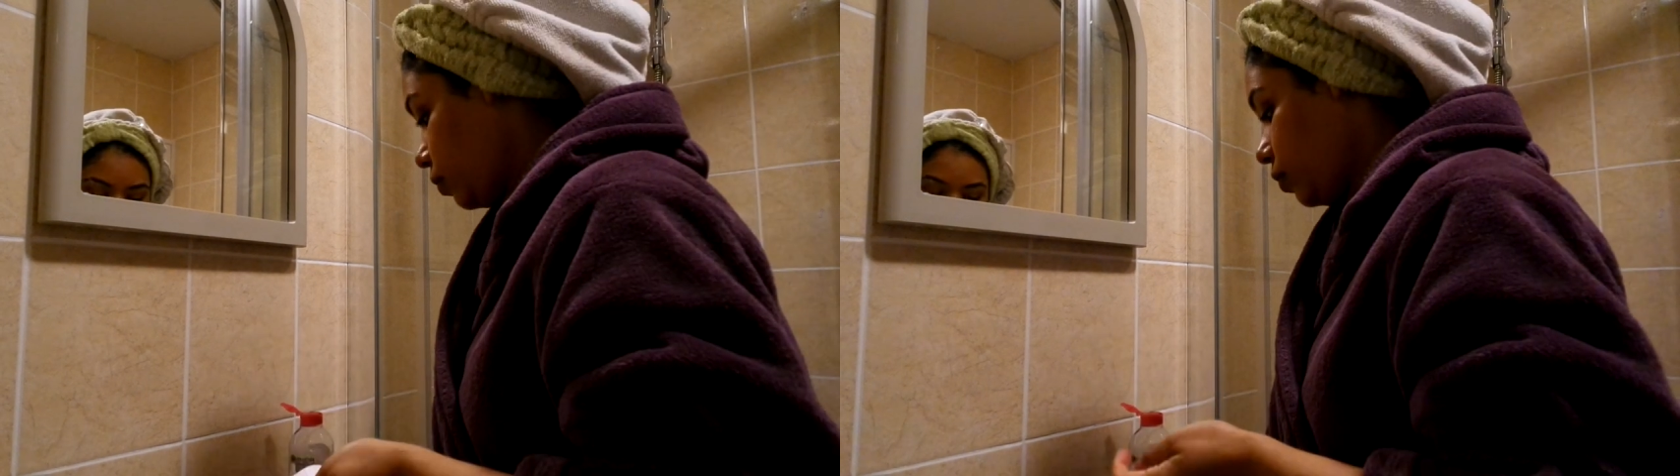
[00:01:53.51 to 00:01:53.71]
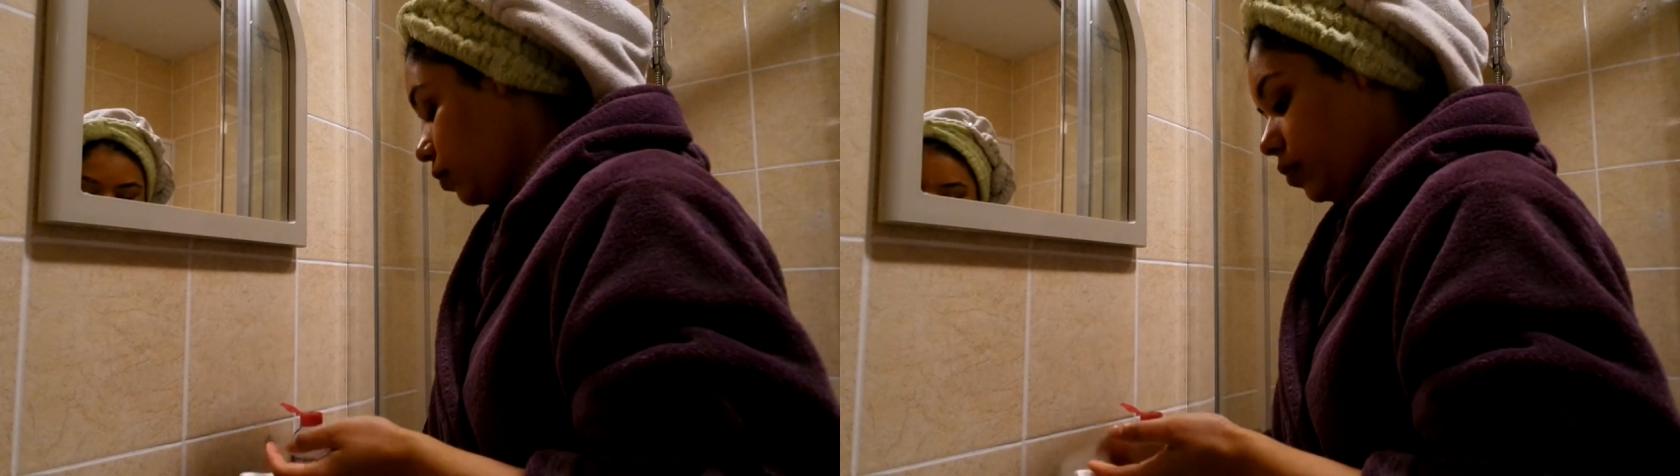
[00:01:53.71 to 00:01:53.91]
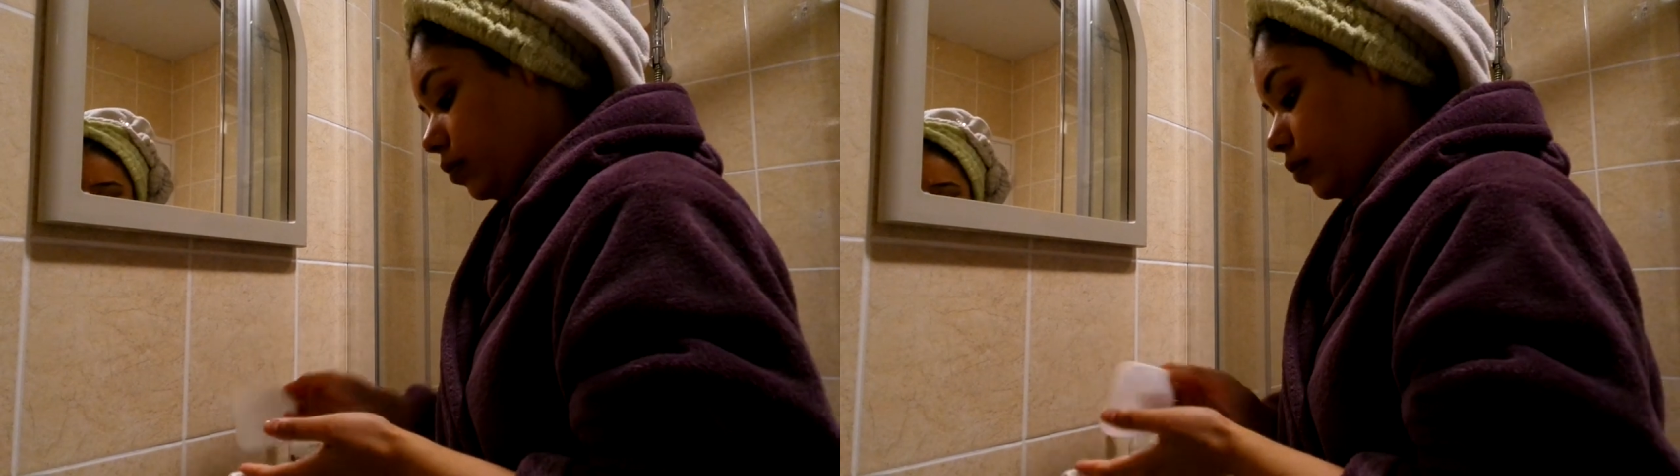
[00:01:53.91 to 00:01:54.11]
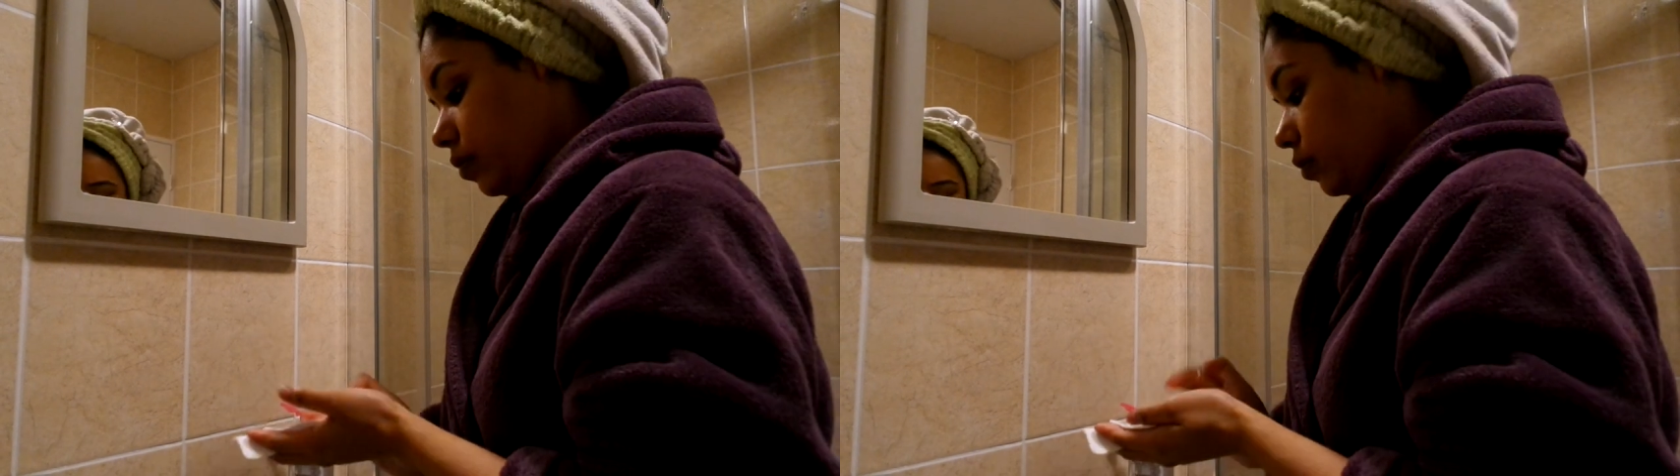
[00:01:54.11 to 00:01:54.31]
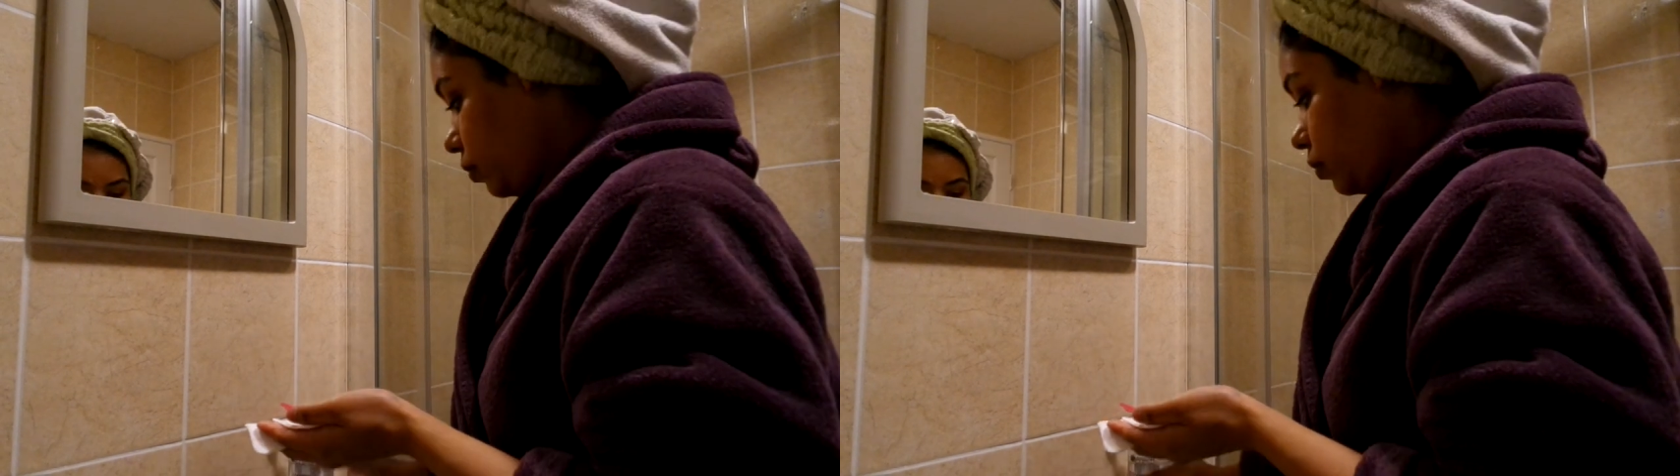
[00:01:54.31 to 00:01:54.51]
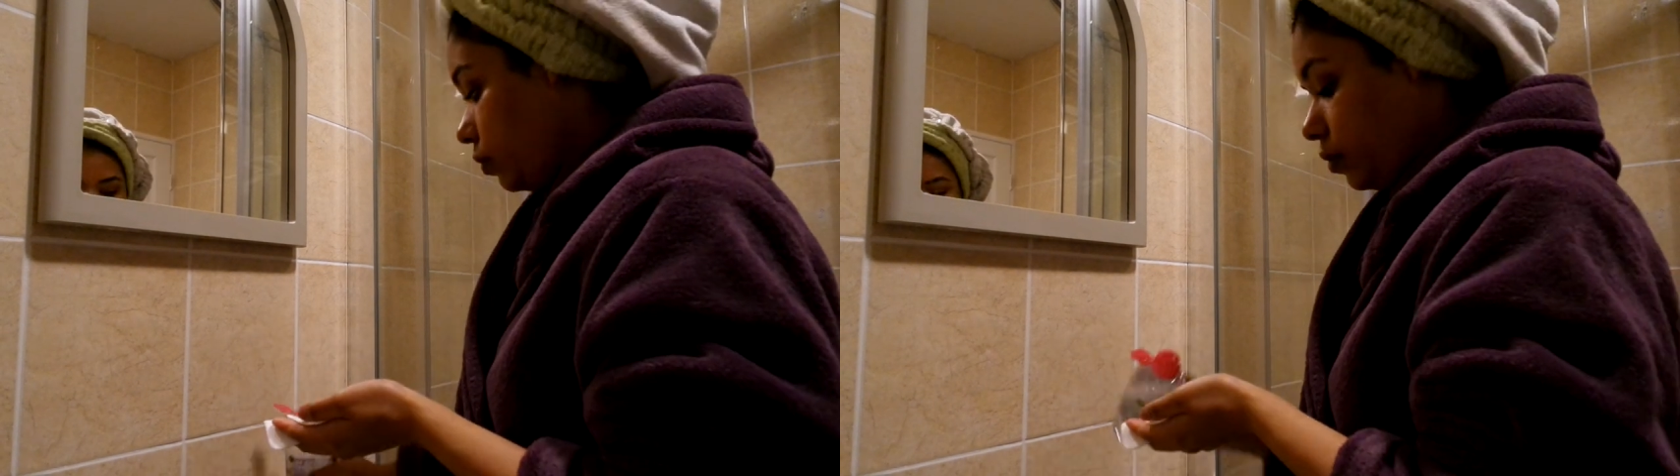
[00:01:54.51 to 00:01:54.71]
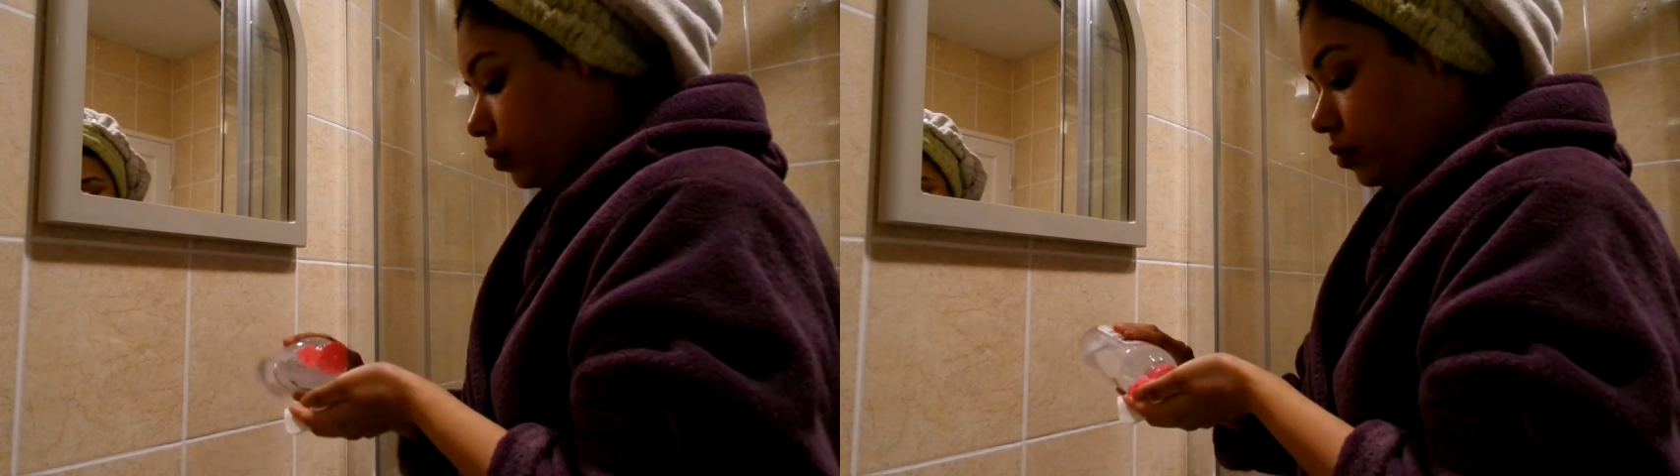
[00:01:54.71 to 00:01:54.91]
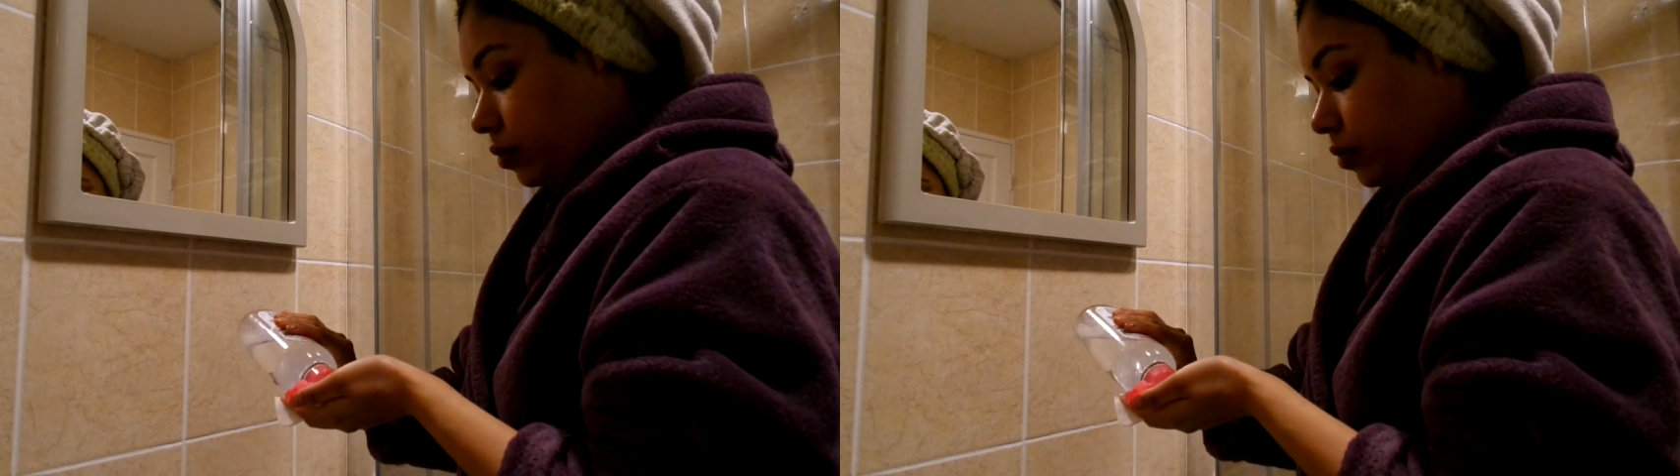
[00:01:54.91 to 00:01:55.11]
with a cotton pad and
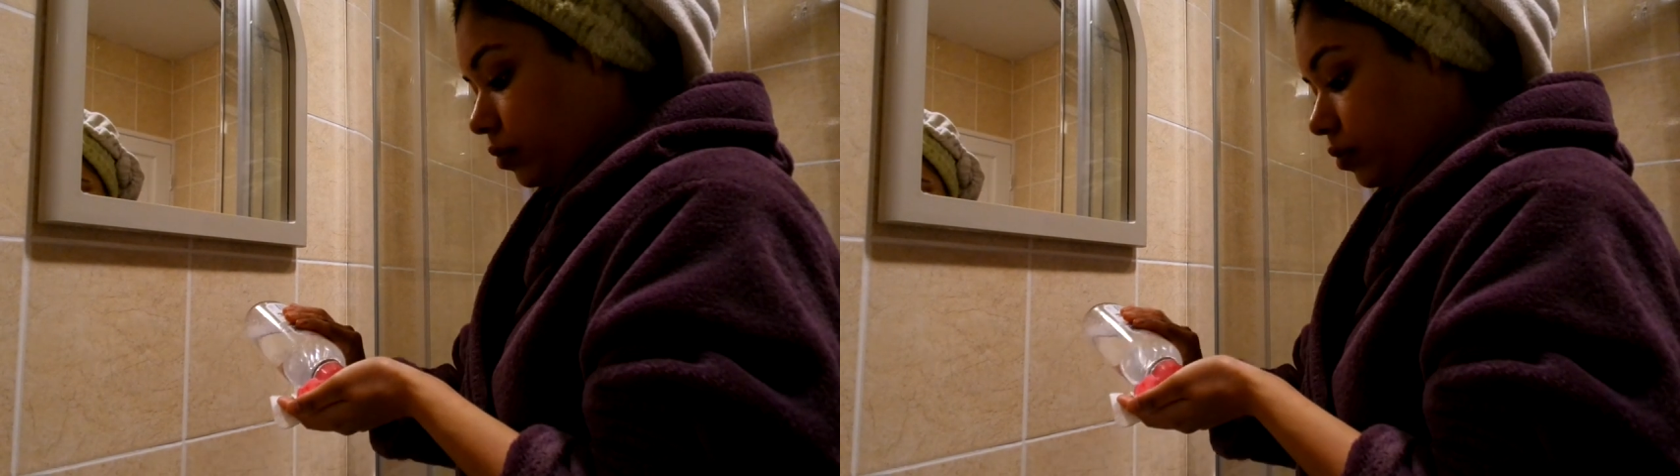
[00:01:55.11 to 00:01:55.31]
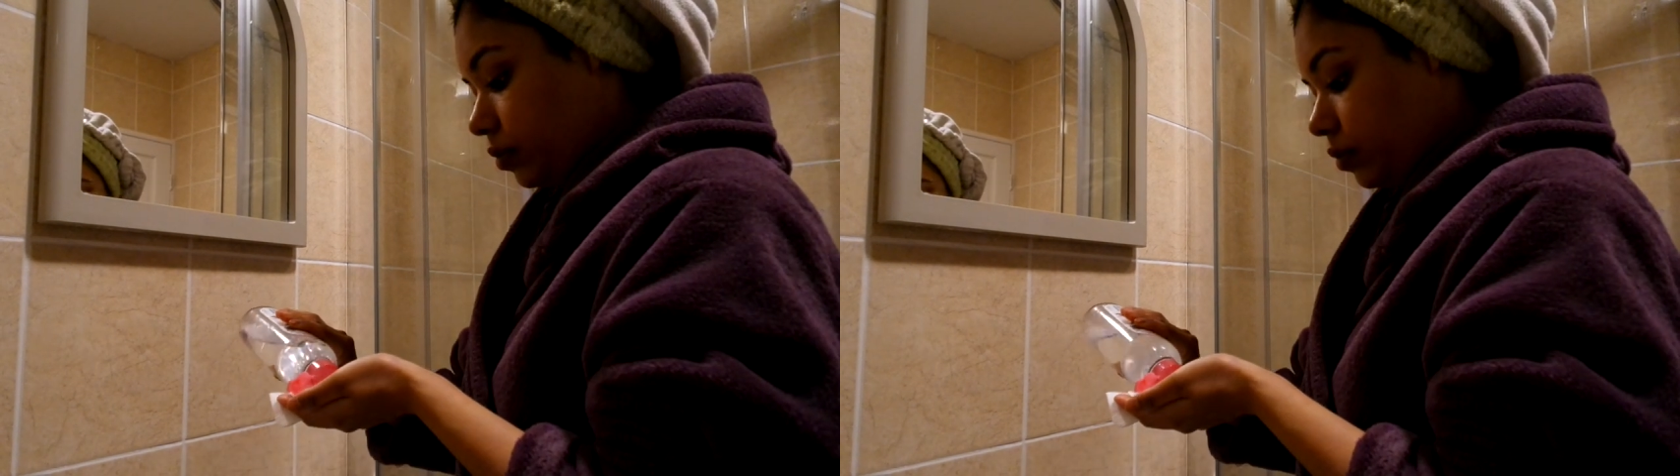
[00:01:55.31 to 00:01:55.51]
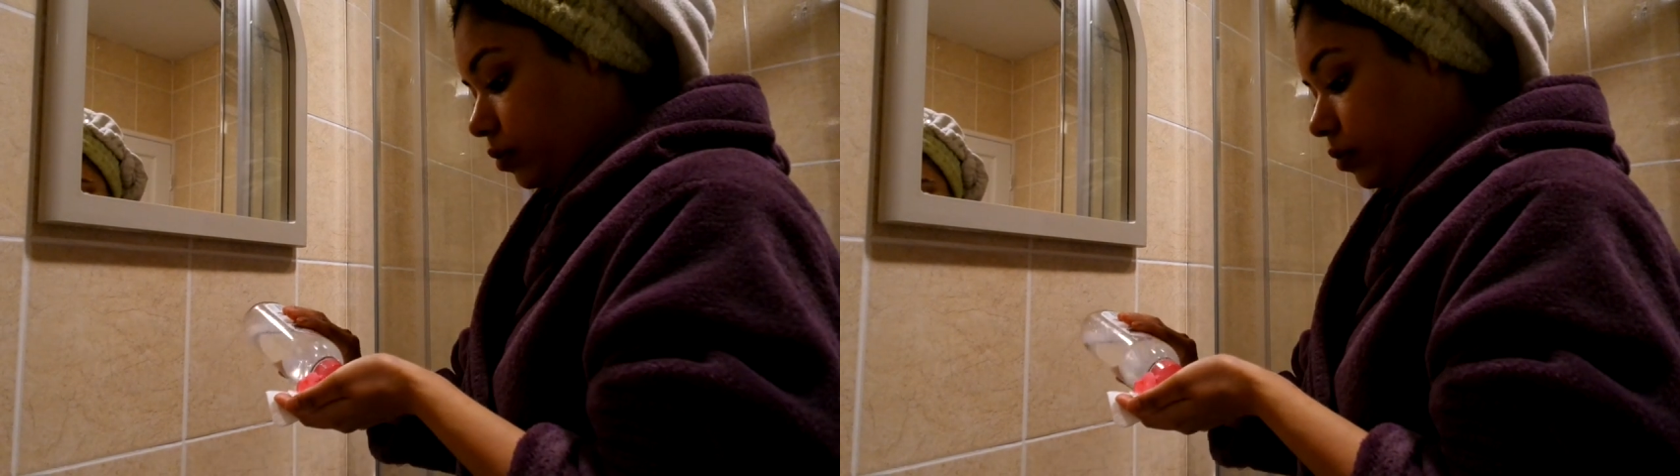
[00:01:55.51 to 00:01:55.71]
put some on the